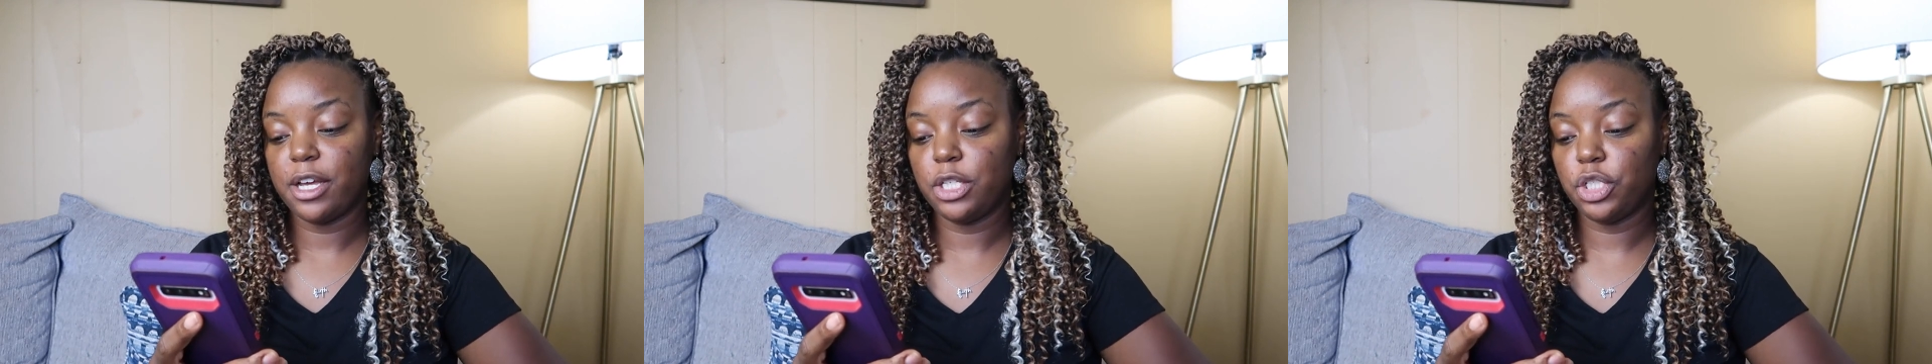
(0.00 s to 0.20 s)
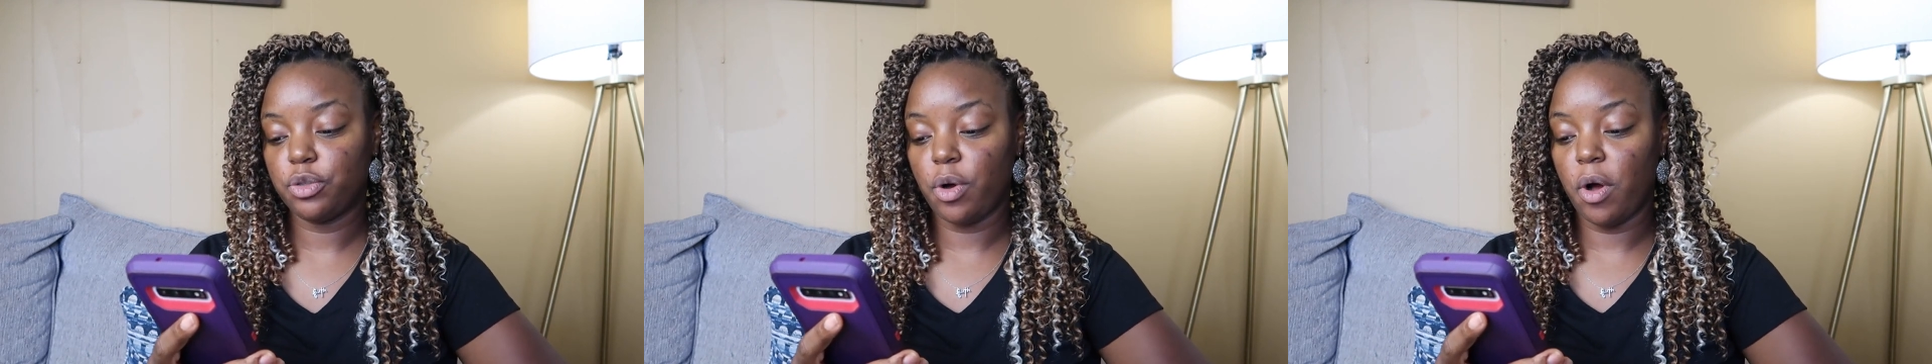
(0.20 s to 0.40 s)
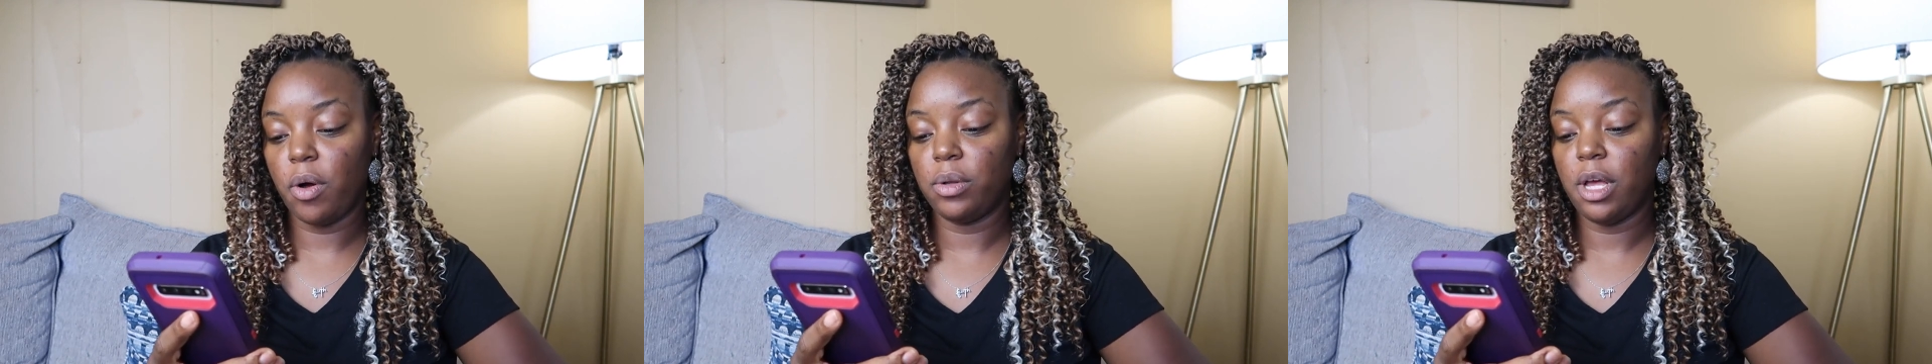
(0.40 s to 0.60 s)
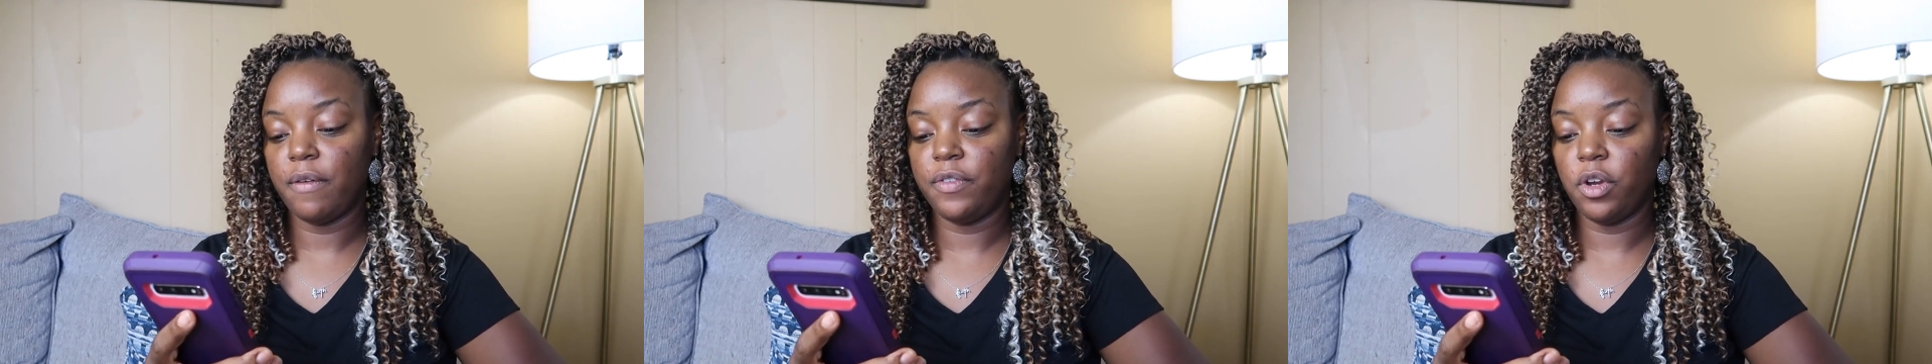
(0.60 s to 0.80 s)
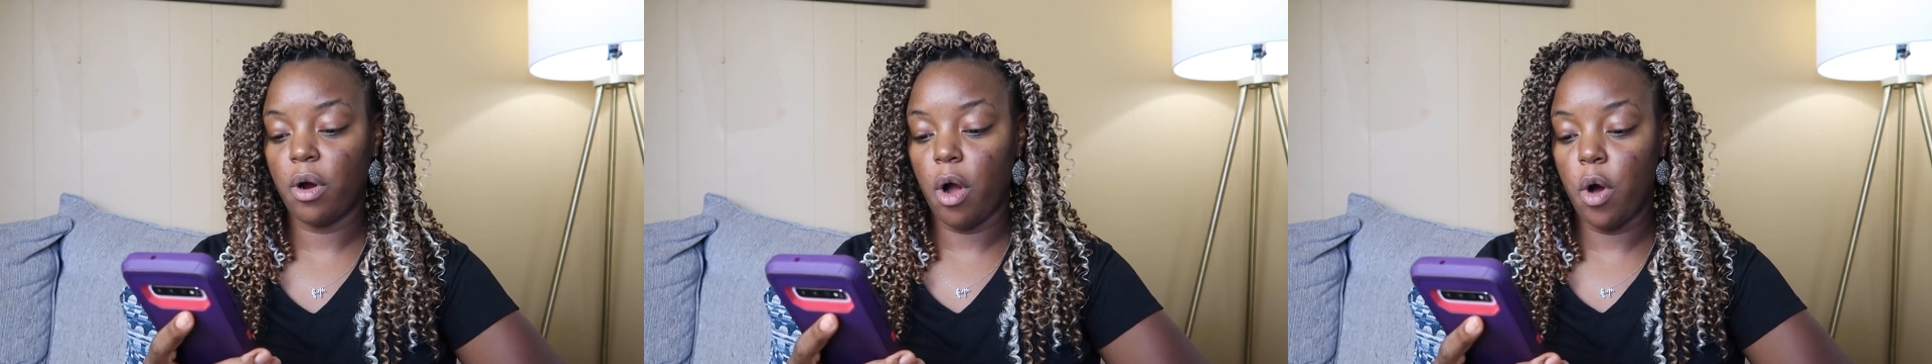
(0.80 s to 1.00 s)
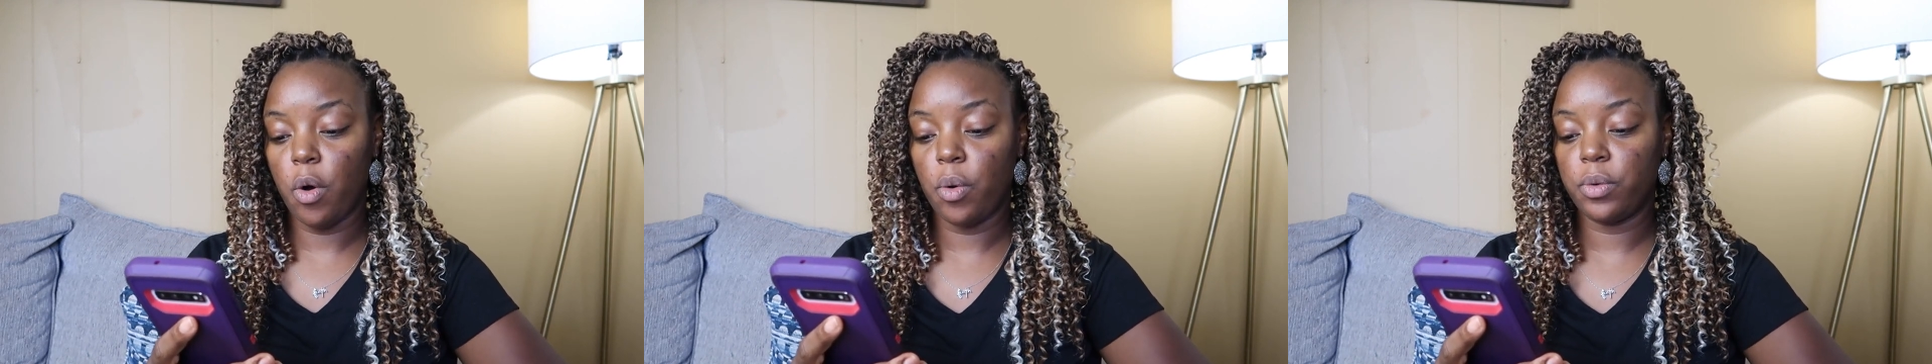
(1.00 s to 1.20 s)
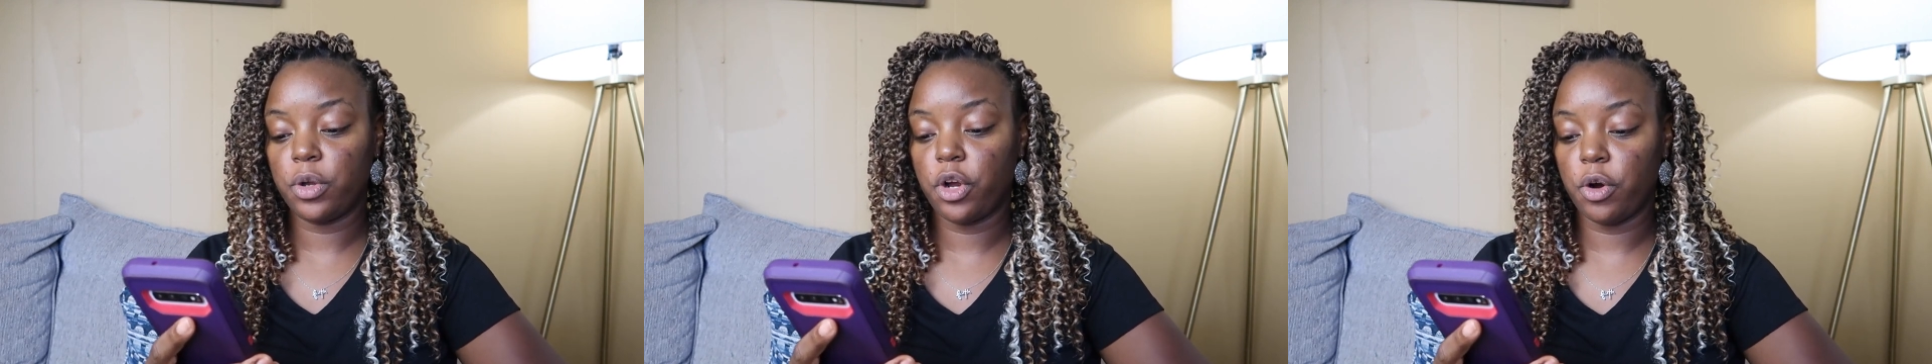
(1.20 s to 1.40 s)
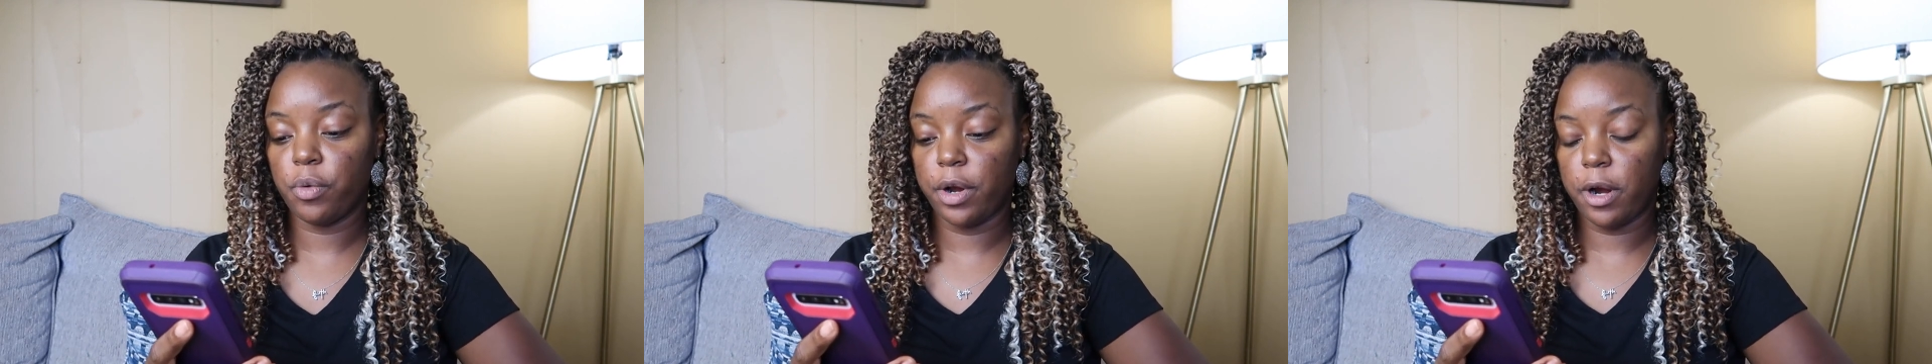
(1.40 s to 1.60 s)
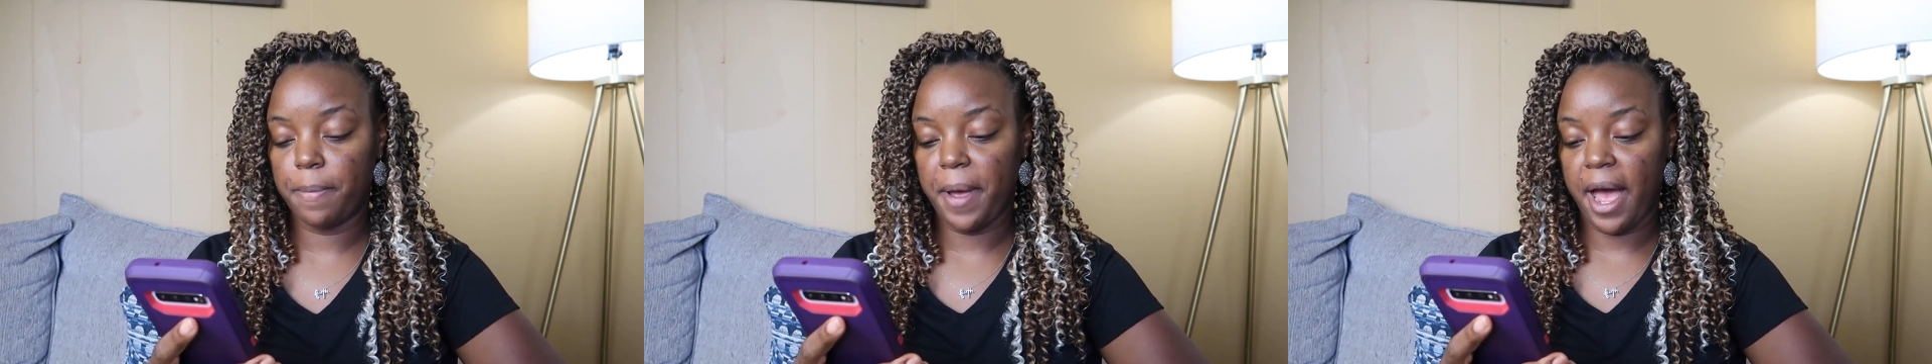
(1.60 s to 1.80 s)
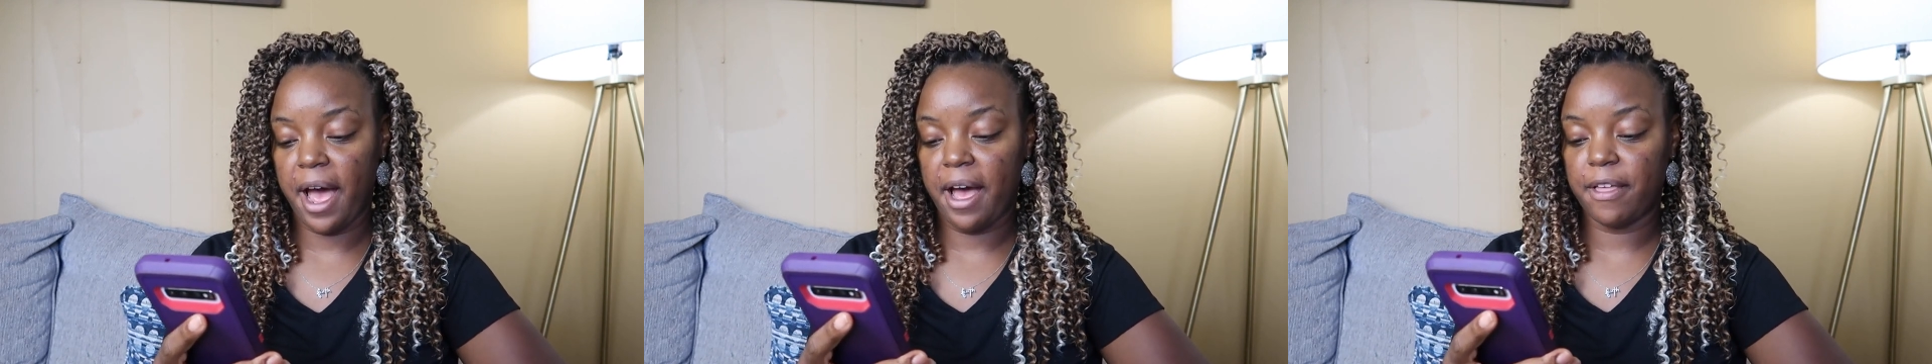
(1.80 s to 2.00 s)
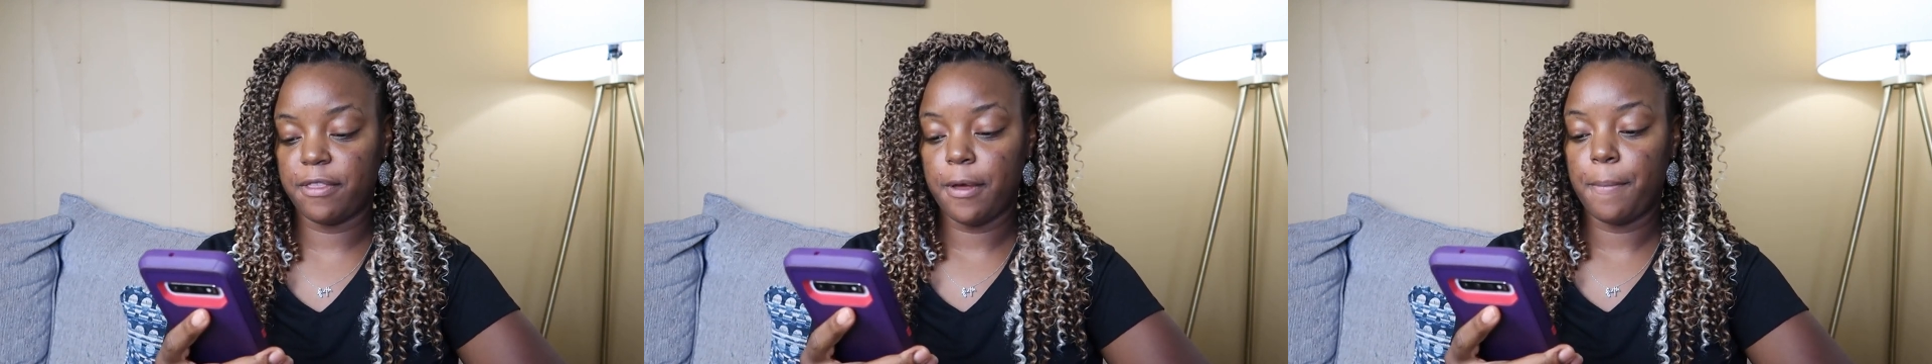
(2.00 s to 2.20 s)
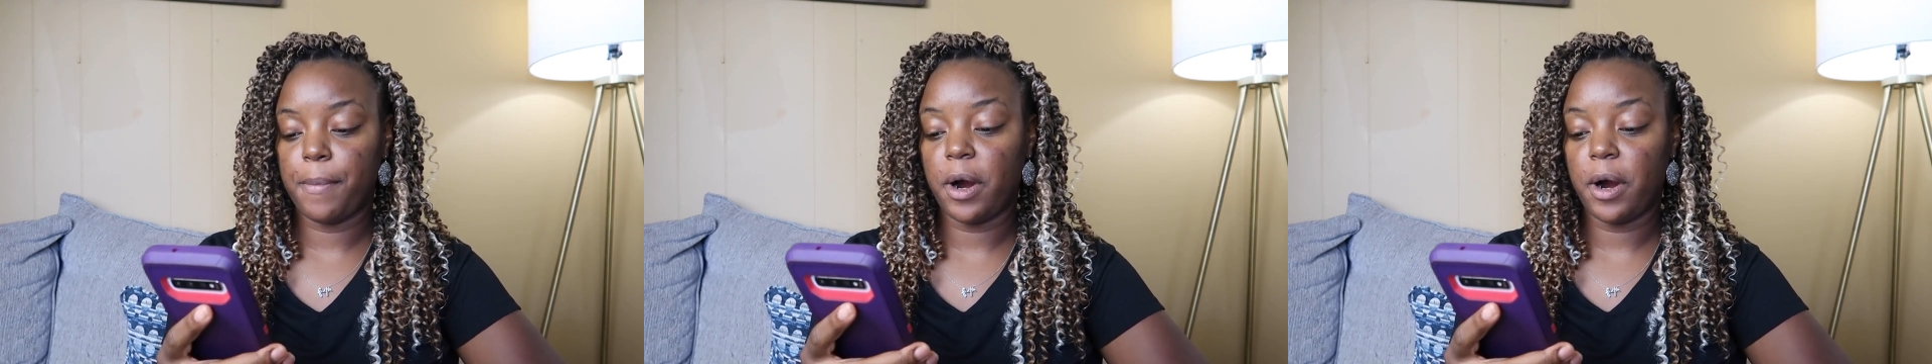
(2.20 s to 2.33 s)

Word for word: control of your own career path,